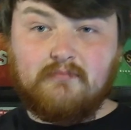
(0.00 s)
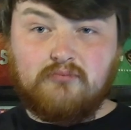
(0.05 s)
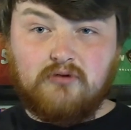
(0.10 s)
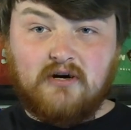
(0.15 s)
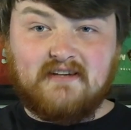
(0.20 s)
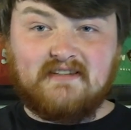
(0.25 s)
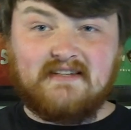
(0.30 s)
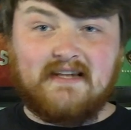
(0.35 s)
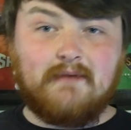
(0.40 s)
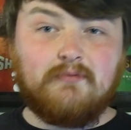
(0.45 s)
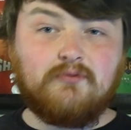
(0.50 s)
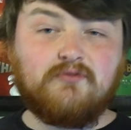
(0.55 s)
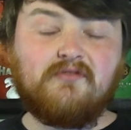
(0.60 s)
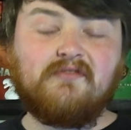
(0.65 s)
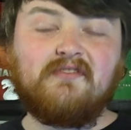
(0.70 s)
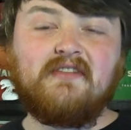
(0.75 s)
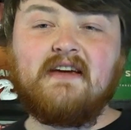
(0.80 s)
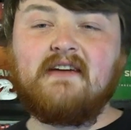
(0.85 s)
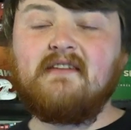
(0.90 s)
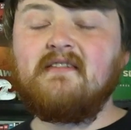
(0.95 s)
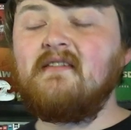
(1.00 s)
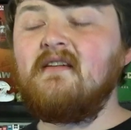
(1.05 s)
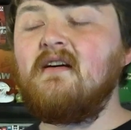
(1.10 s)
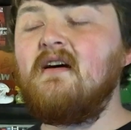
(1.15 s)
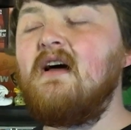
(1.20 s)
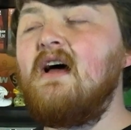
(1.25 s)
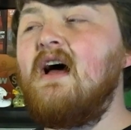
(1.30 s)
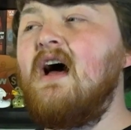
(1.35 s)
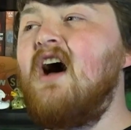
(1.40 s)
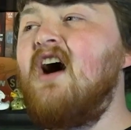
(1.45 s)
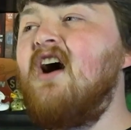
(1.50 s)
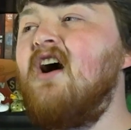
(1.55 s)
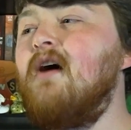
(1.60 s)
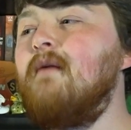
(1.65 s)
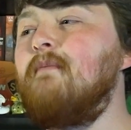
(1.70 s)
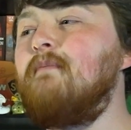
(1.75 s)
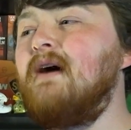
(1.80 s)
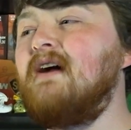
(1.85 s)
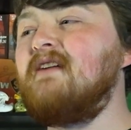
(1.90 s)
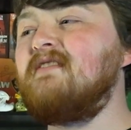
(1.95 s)
price labels and things,
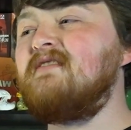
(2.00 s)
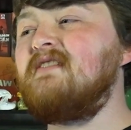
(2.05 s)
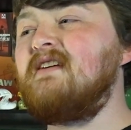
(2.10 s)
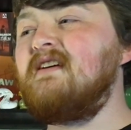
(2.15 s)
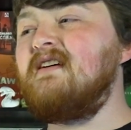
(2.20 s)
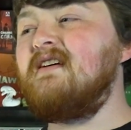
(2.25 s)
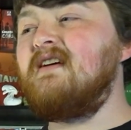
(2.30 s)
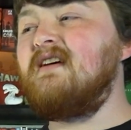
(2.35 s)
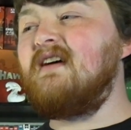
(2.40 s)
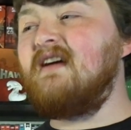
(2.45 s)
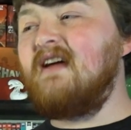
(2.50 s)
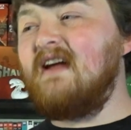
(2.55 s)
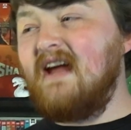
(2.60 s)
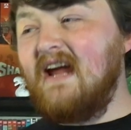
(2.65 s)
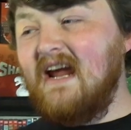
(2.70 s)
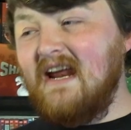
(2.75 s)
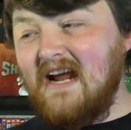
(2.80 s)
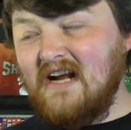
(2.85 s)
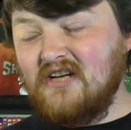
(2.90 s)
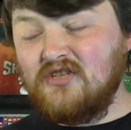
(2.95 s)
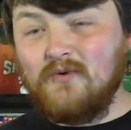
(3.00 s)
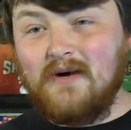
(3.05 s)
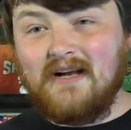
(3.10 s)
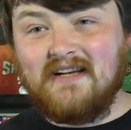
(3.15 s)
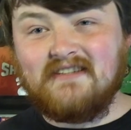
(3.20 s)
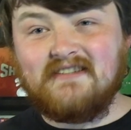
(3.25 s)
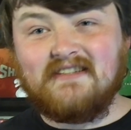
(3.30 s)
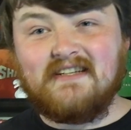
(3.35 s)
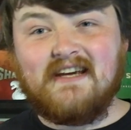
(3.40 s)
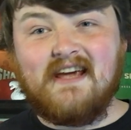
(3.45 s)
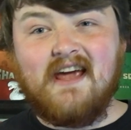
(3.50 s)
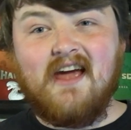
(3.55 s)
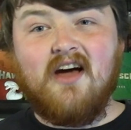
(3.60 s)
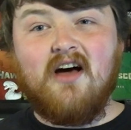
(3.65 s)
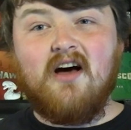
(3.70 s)
but in actuality,